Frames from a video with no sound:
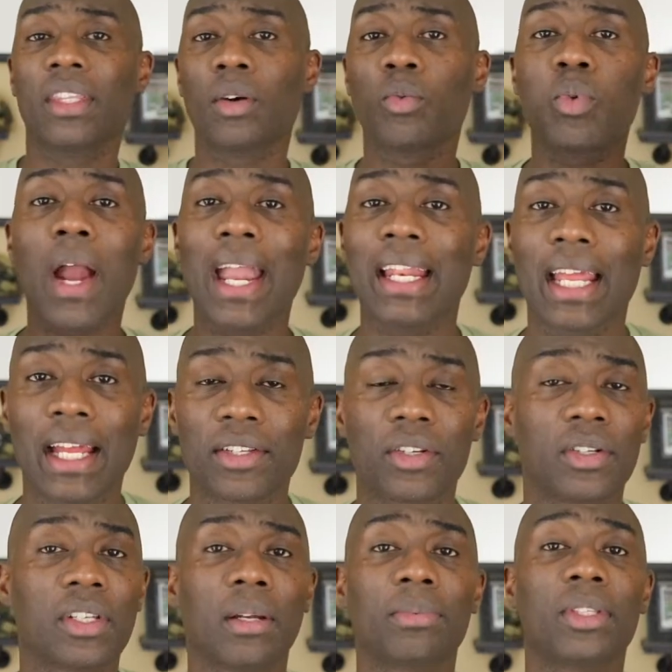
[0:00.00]
the right answer,
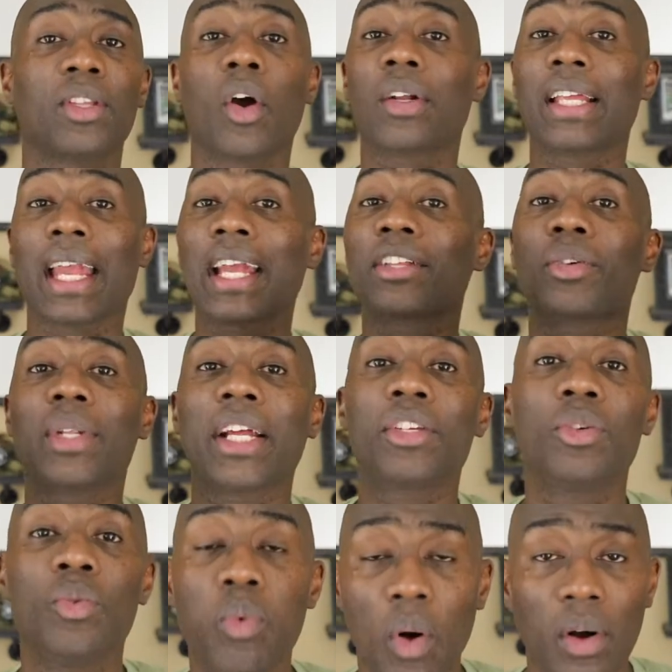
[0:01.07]
or the answer that
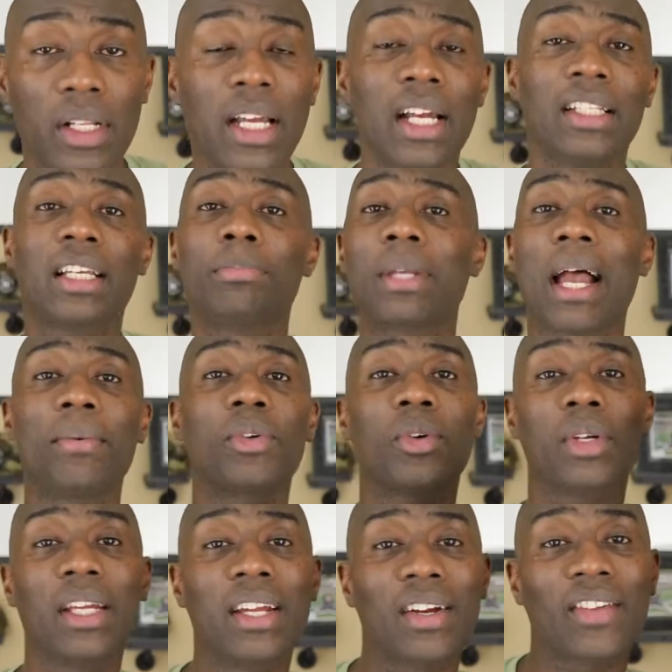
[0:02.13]
you want. Sometimes you're
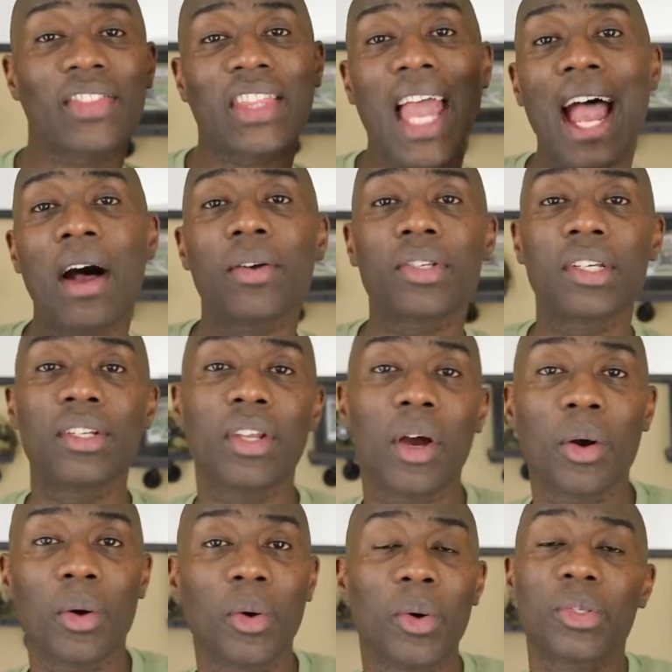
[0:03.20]
going to hear 1,000
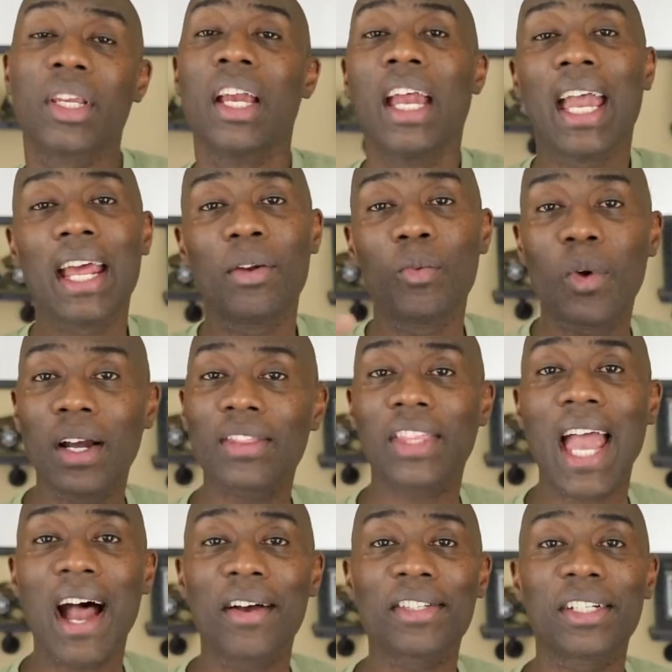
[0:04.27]
no's, and
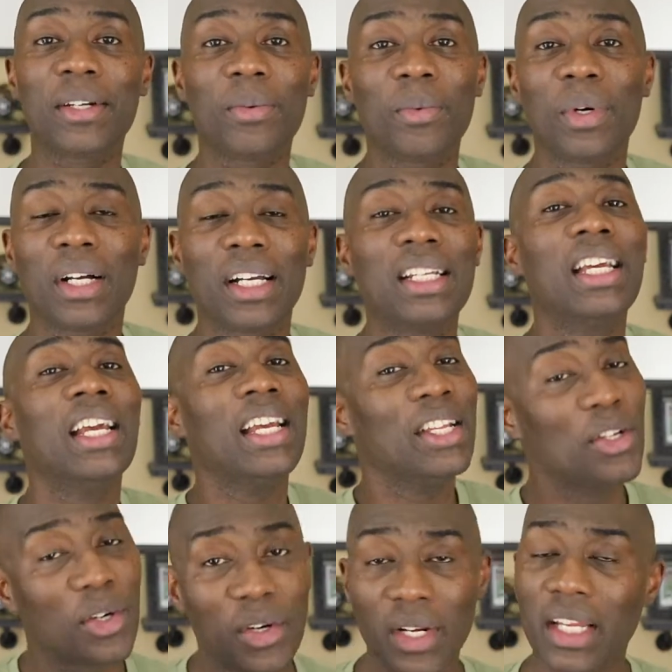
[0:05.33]
1,001
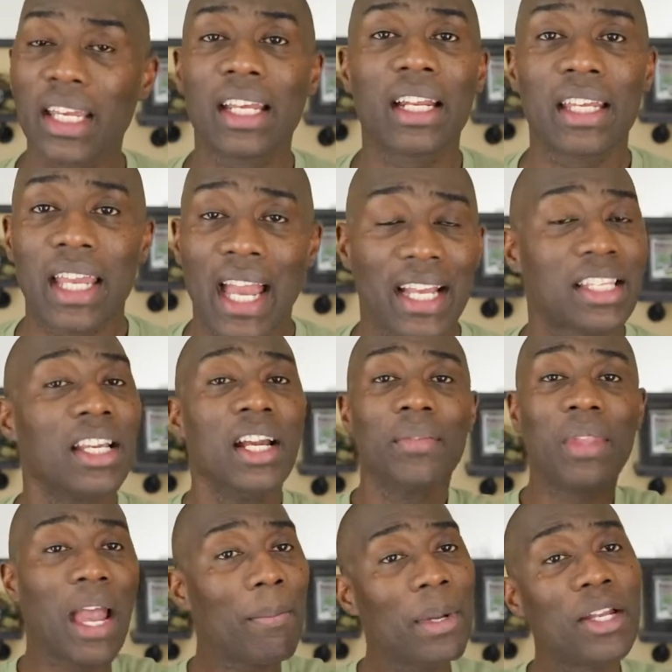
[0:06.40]
you're going to get a yes.
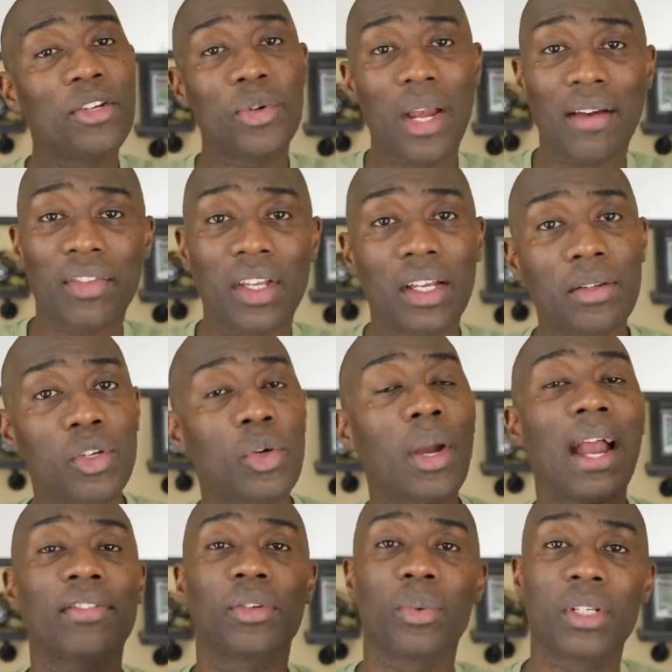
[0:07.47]
That means you
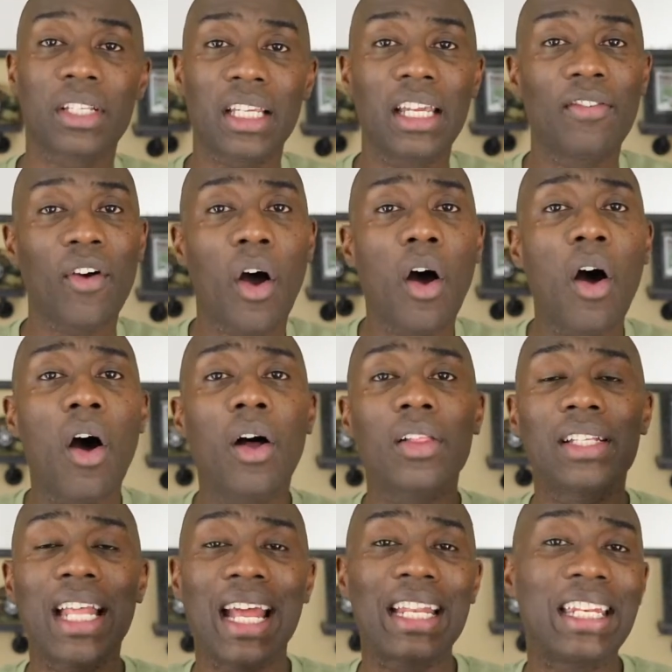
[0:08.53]
have to receive all
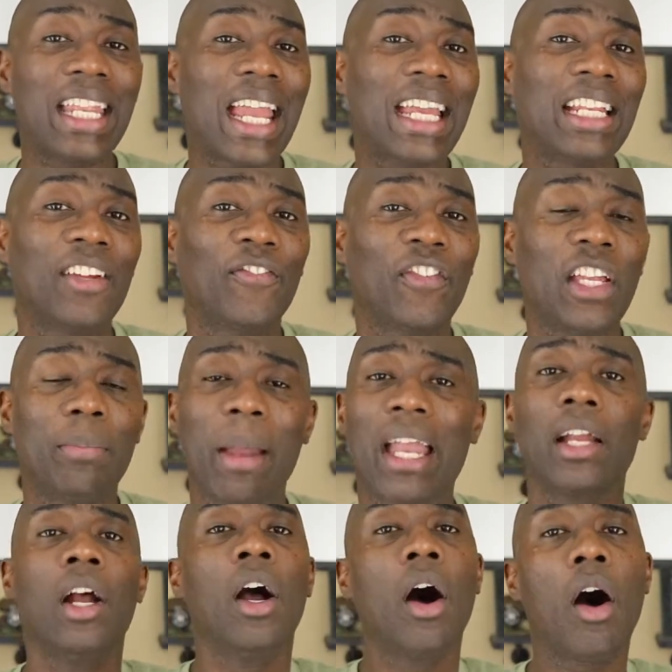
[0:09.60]
of that negative
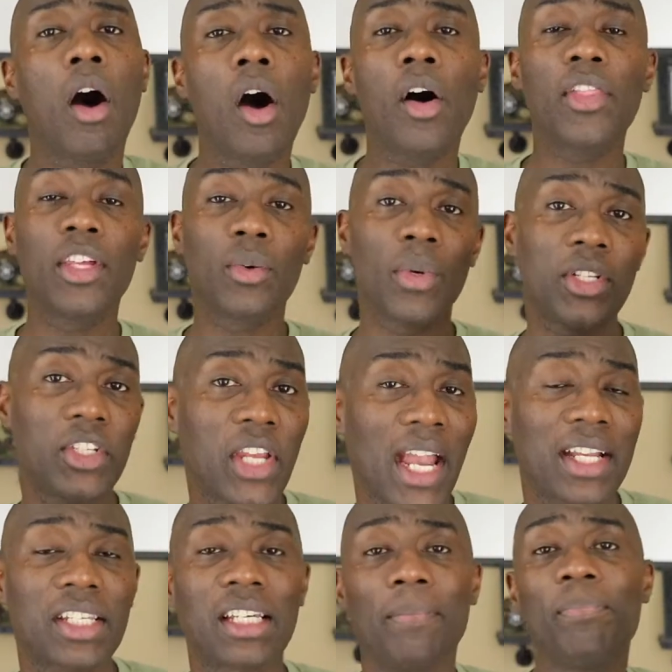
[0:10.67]
feedback, all the
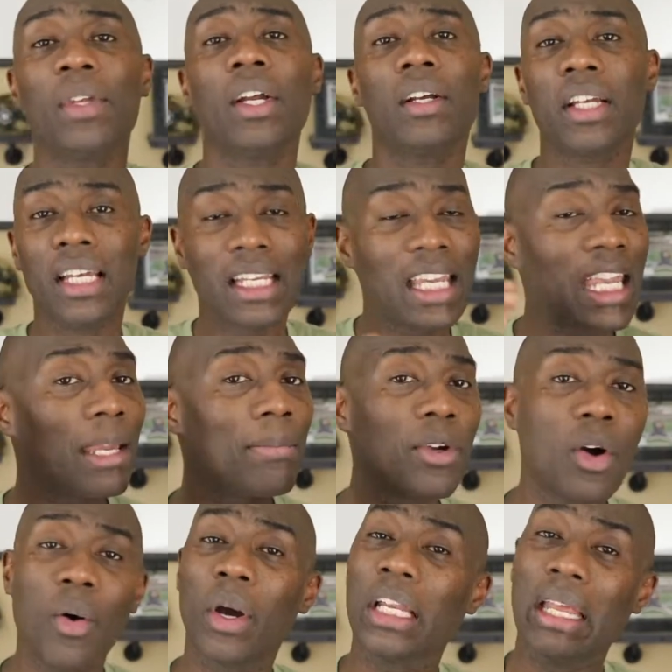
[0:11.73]
rejection, and keep
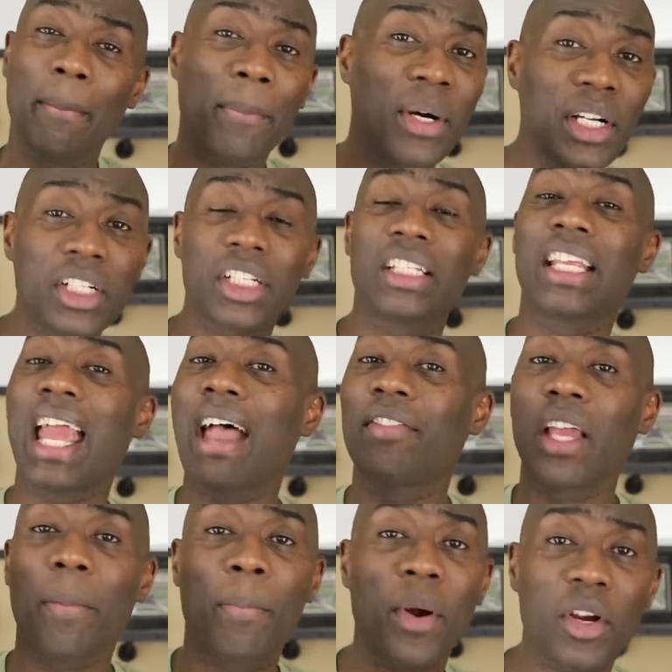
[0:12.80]
going and pushing and have
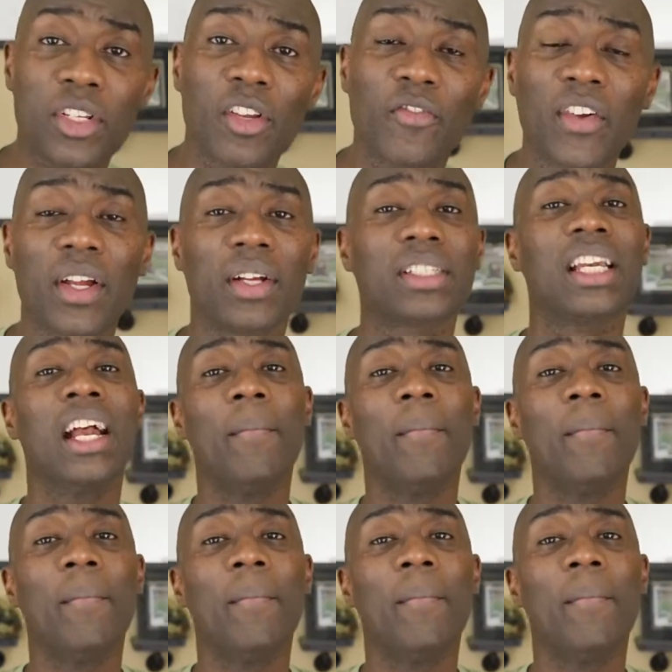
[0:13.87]
that perseverance,